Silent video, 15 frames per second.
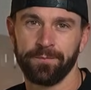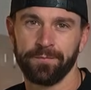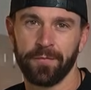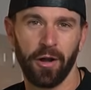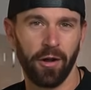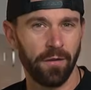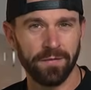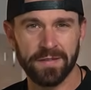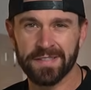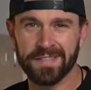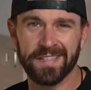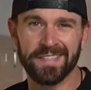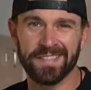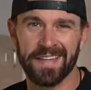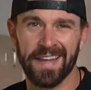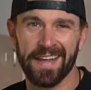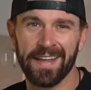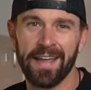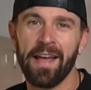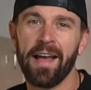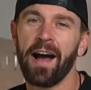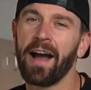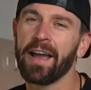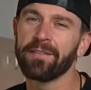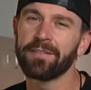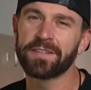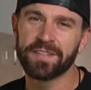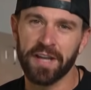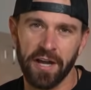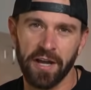All of this to say, I have a
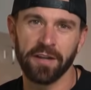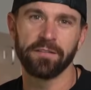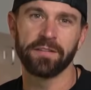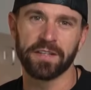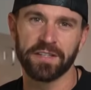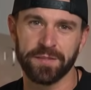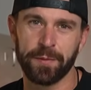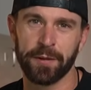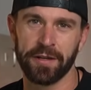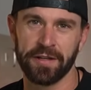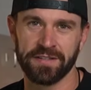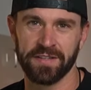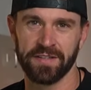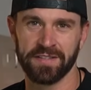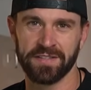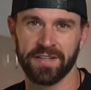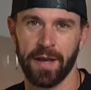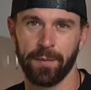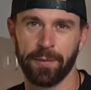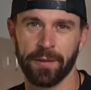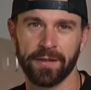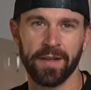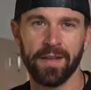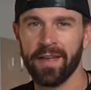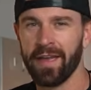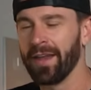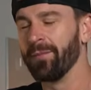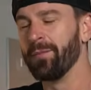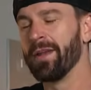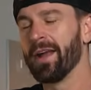ton of experience in this topic and
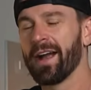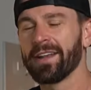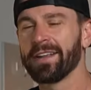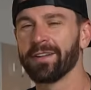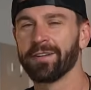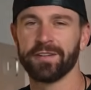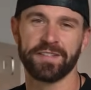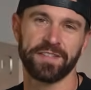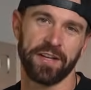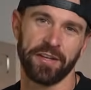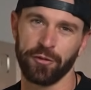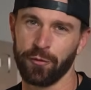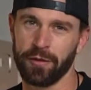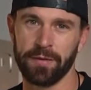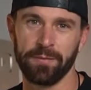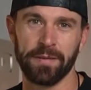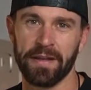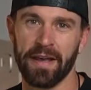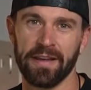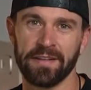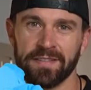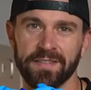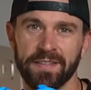am not here to sell you any BS.